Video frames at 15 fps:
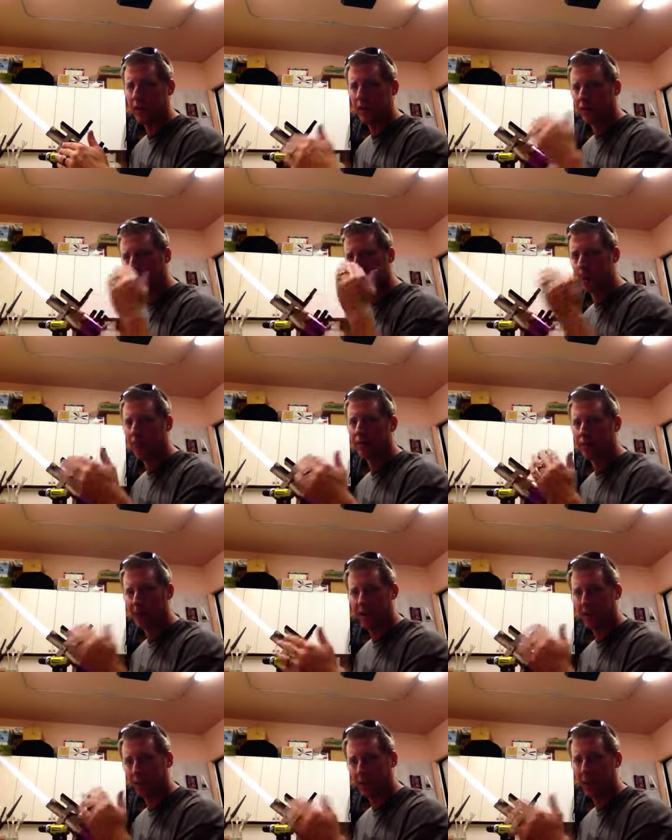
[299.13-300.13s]
You got to find
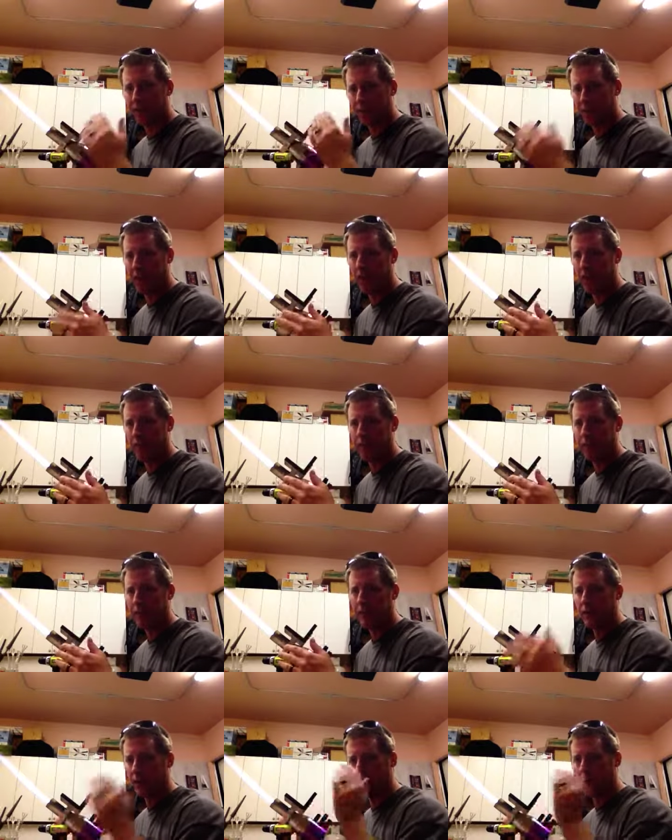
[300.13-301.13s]
the right flame.
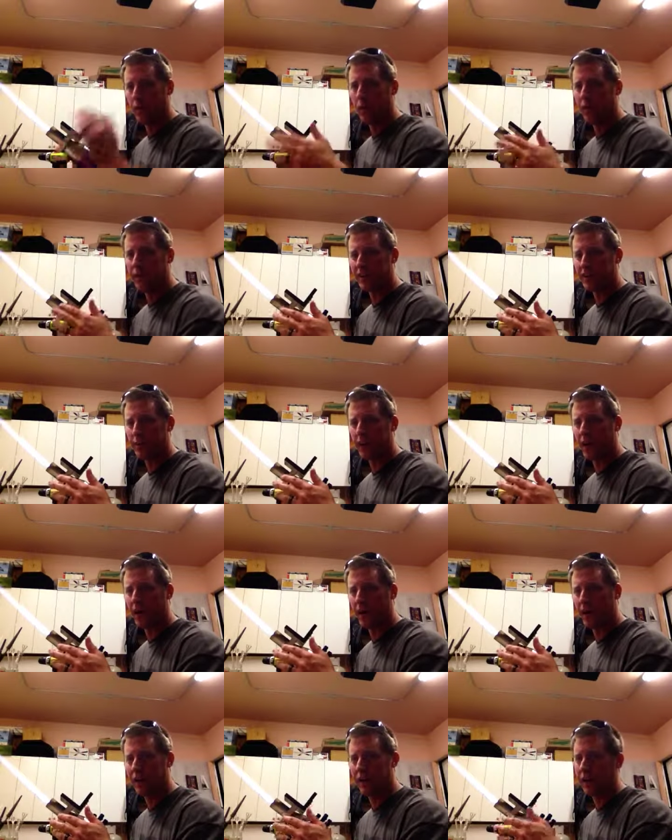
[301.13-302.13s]
You don't want it too
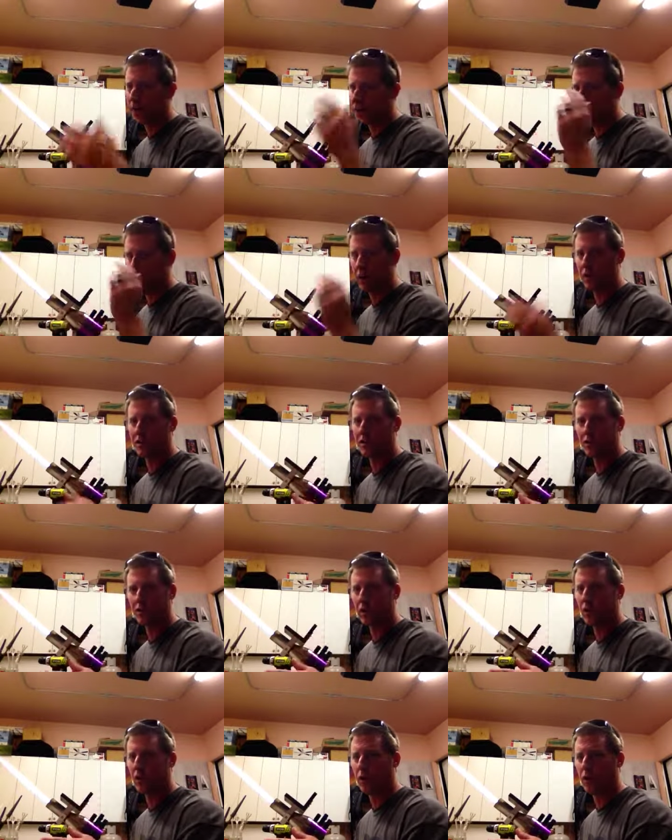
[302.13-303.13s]
hot. You don't want it too
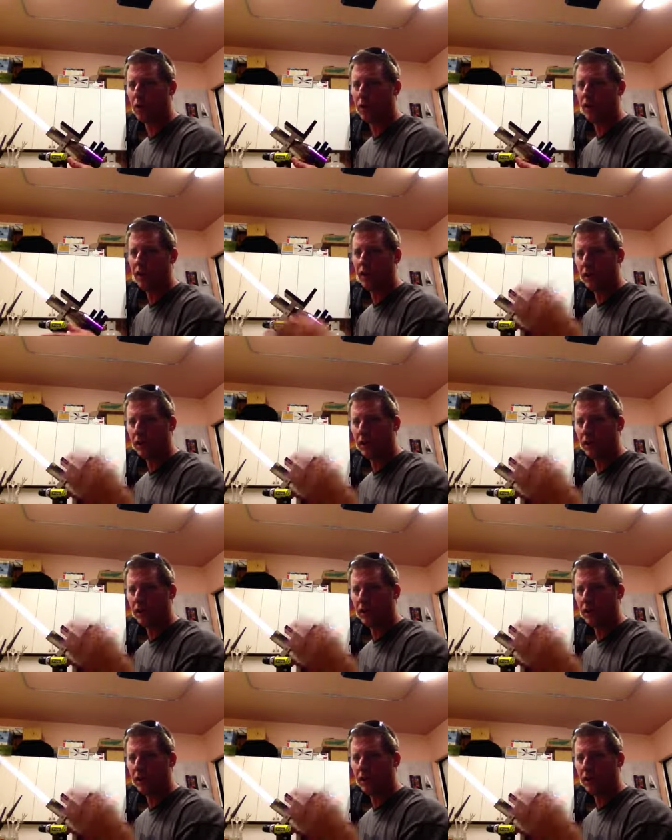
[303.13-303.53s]
cold.